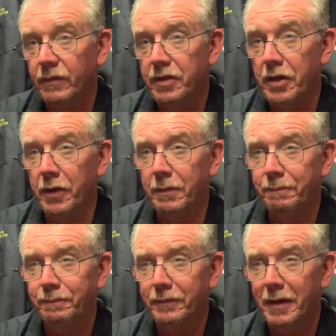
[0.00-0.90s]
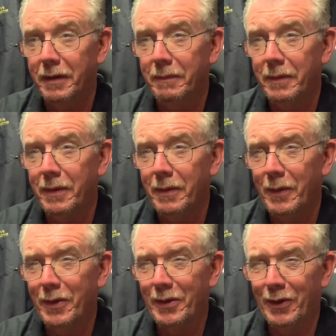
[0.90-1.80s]
So, oh,
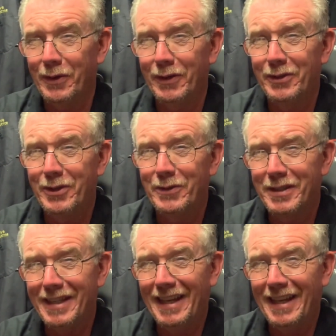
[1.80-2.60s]
it's all gone juicy.